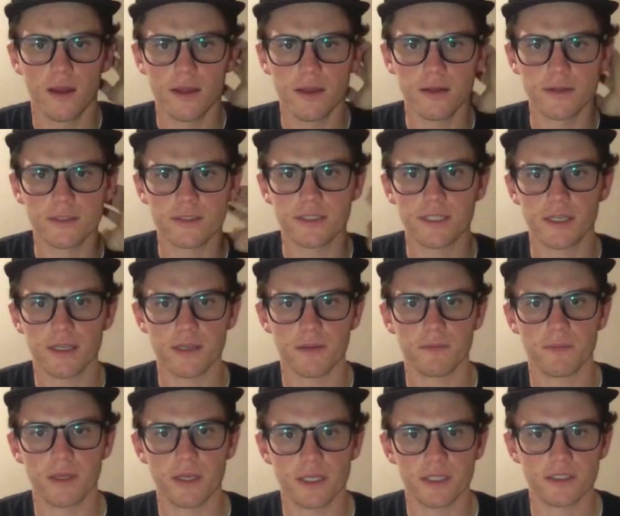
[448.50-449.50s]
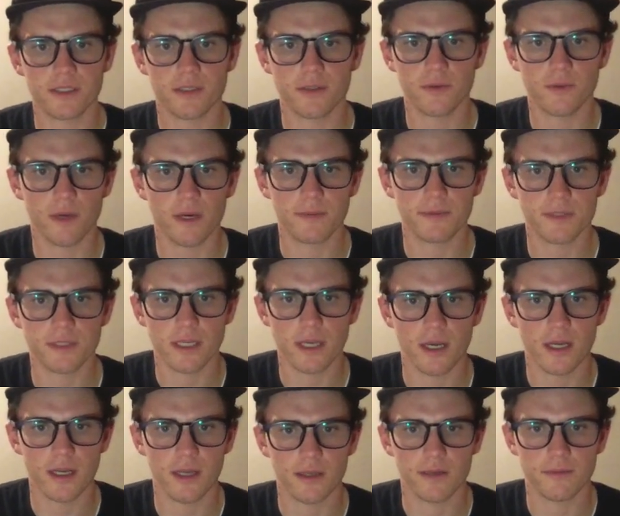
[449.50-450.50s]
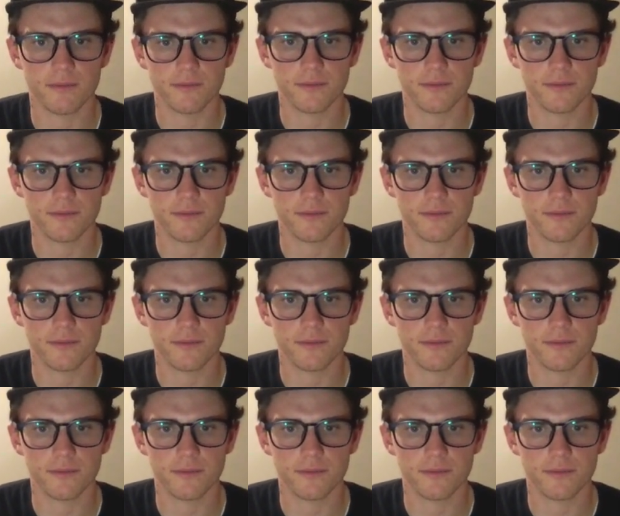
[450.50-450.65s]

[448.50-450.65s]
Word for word: Now it's taking me into the website. I'm